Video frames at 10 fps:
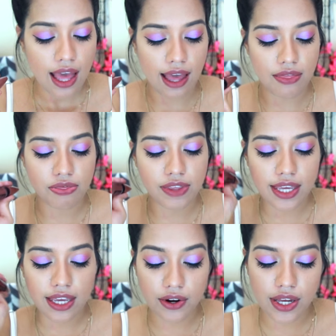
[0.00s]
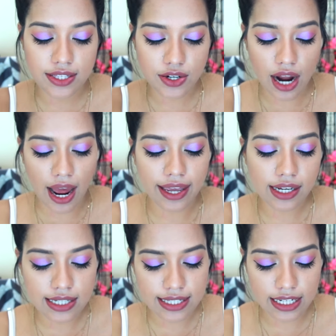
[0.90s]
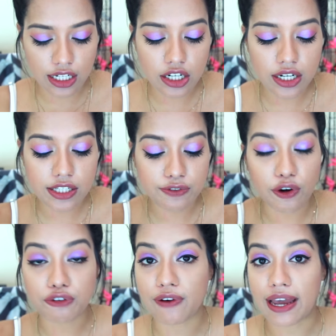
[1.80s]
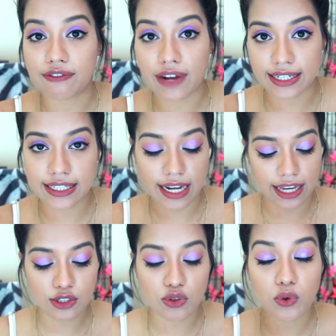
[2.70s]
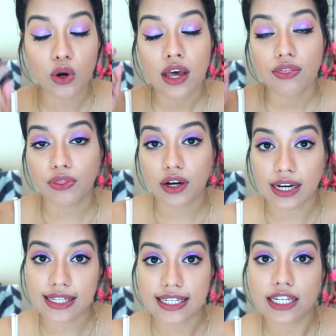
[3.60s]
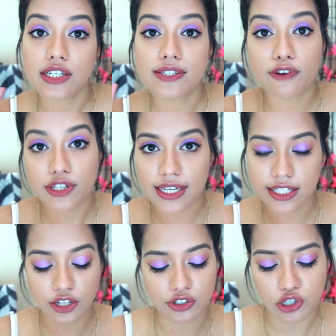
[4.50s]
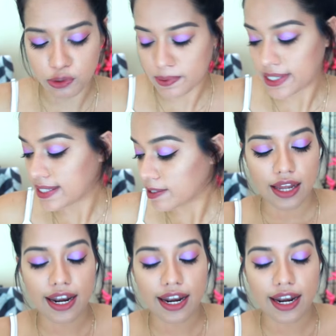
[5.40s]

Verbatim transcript: and the Eraser Eye Concealer is for 599, so the concealer is for 600 rupees.